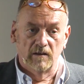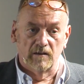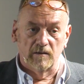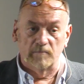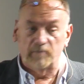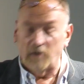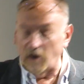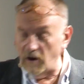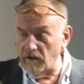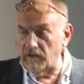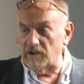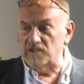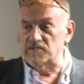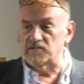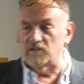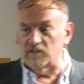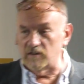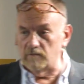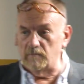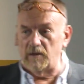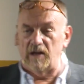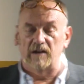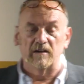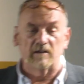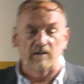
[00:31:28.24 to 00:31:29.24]
The progress on
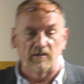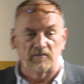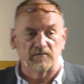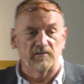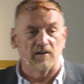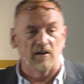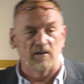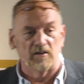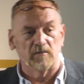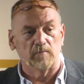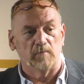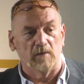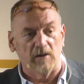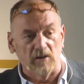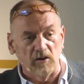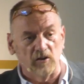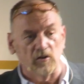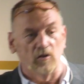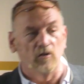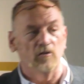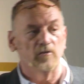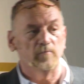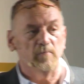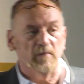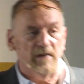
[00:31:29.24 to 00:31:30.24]
the medical side has been
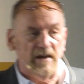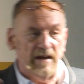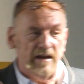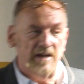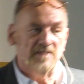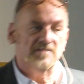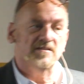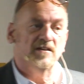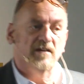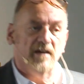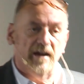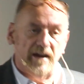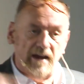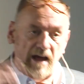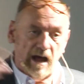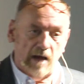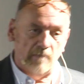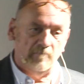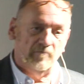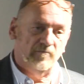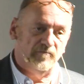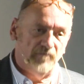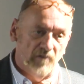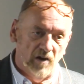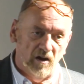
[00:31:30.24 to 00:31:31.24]
good, but it isn't going to
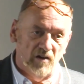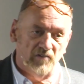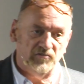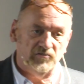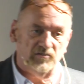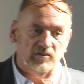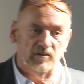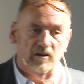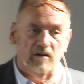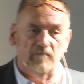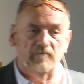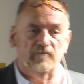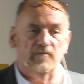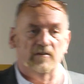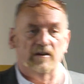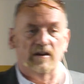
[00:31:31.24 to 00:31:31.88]
happen fast enough,